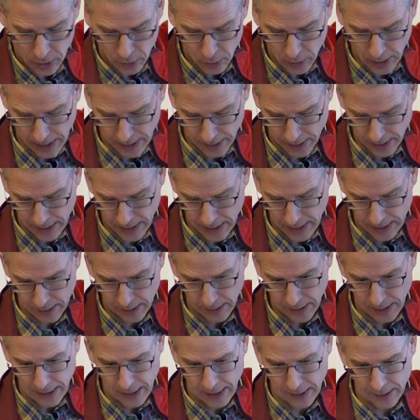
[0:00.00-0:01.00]
to get
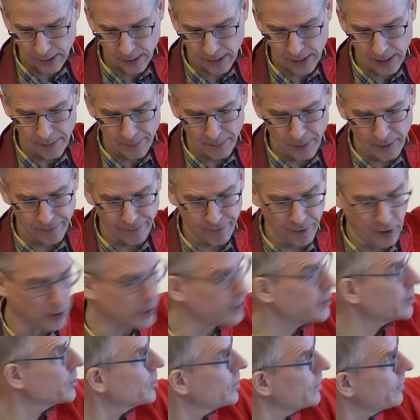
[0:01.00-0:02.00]
its, its uh,
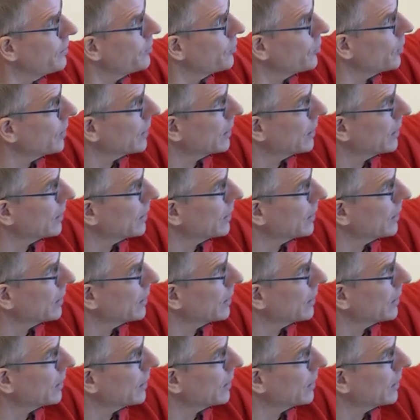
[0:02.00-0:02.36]
morphology, you